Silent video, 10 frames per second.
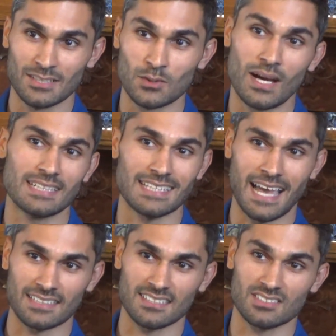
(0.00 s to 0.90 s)
who has
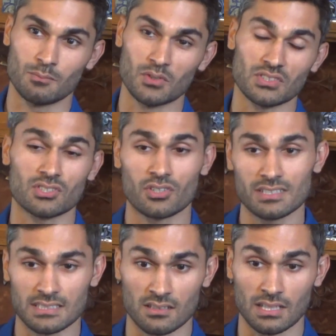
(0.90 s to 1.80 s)
access to the most
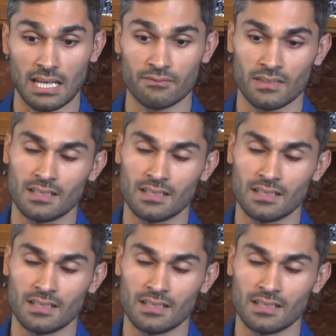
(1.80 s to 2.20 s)
attorneys in their life.